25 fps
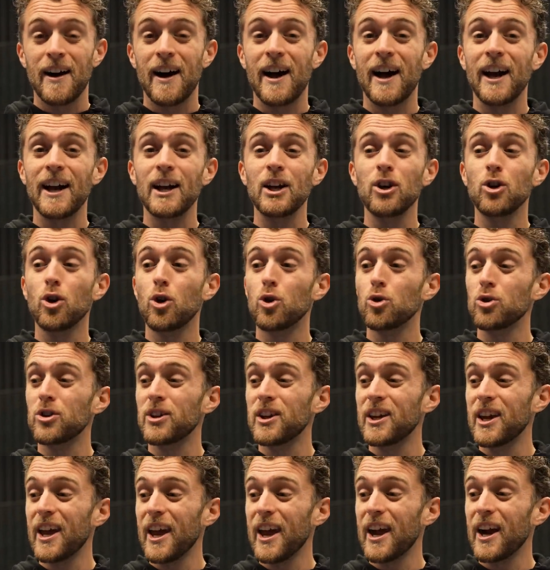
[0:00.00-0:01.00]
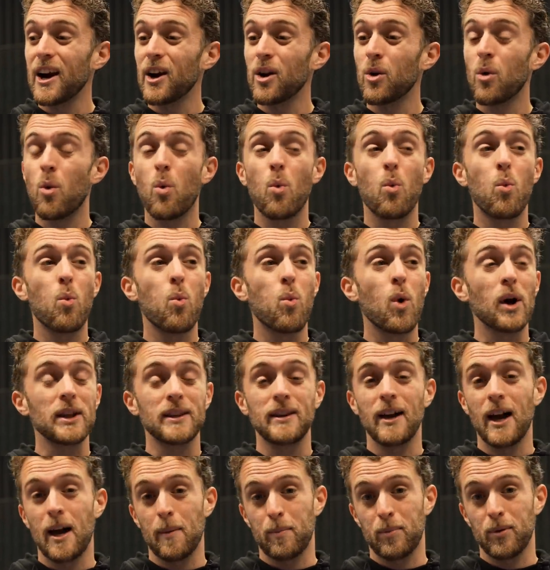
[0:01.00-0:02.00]
I don't care what
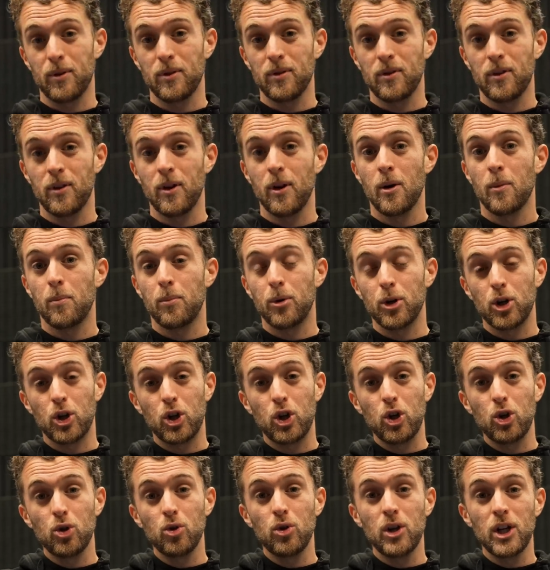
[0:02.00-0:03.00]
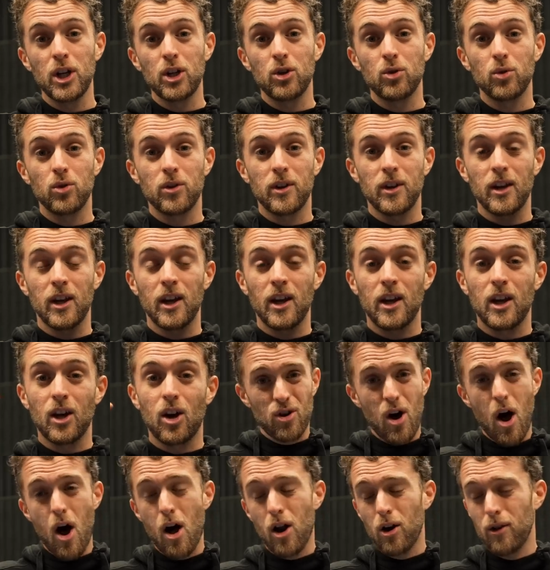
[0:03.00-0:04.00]
happened, but you need to think,
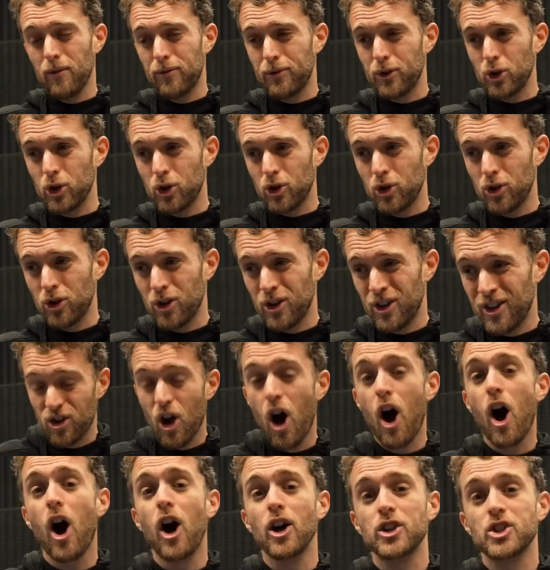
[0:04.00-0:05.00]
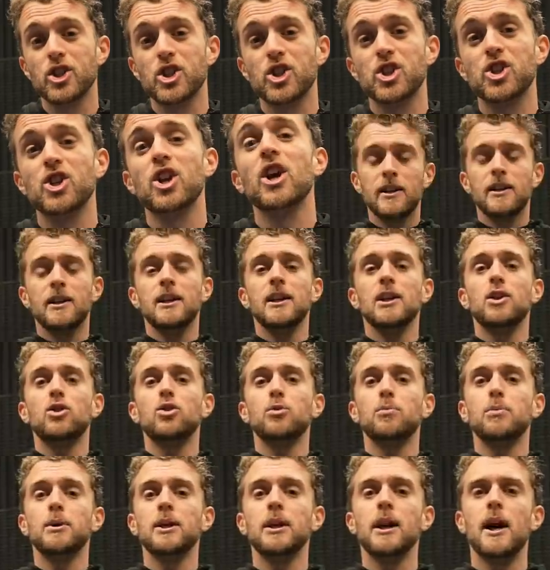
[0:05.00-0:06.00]
all of your thoughts need
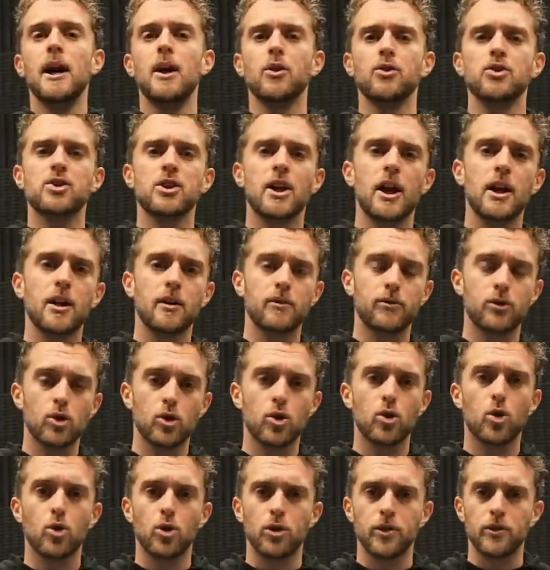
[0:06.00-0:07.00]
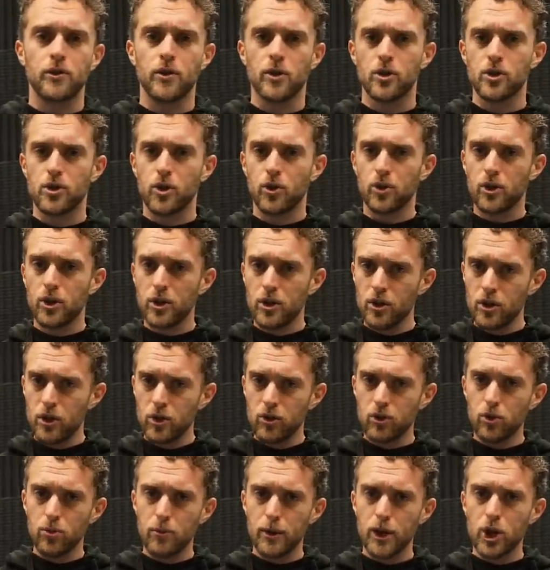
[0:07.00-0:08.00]
to be outside of the court. So you
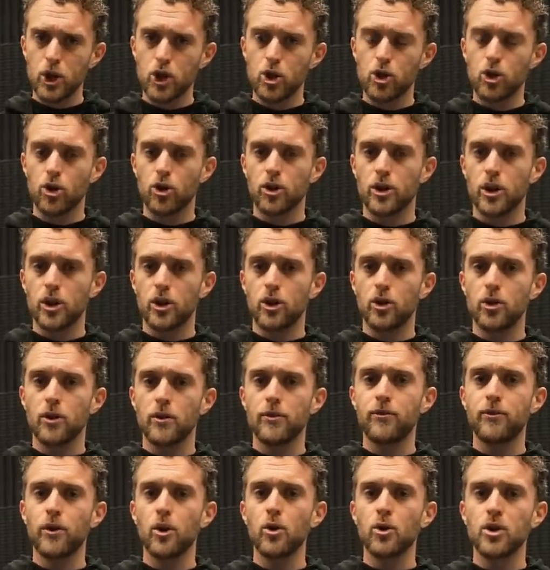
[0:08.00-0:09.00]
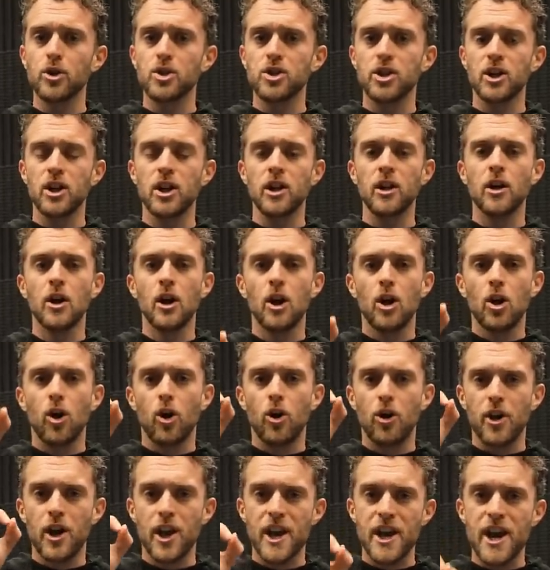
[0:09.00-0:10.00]
need to make sure that you're focusing
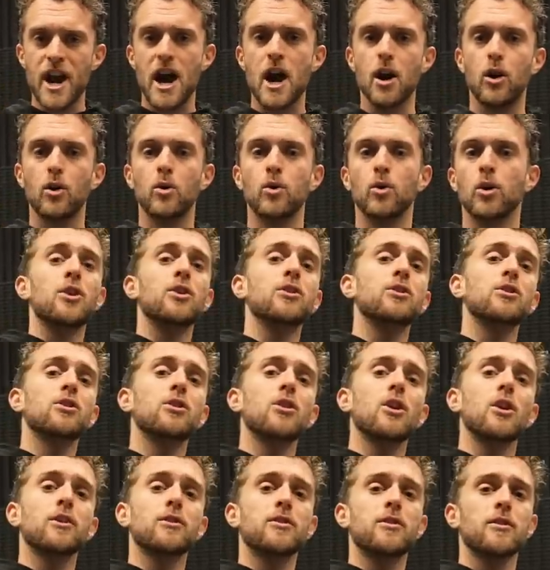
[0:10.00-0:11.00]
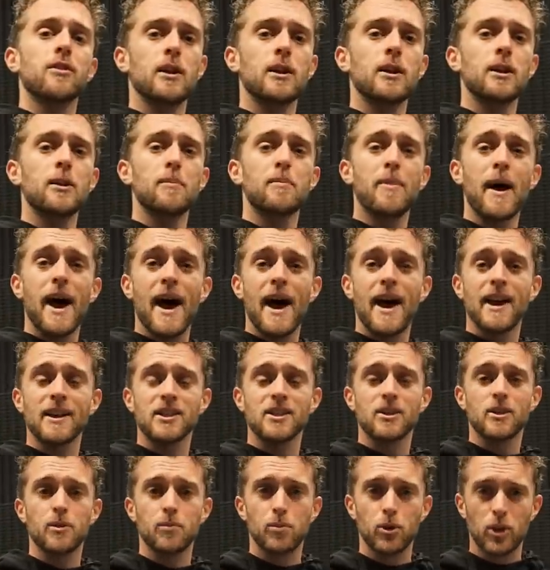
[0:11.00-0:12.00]
on now, not in the
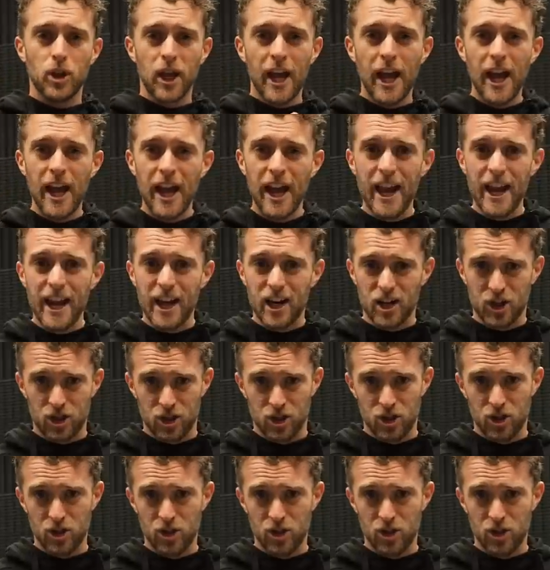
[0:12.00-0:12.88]
past, but here.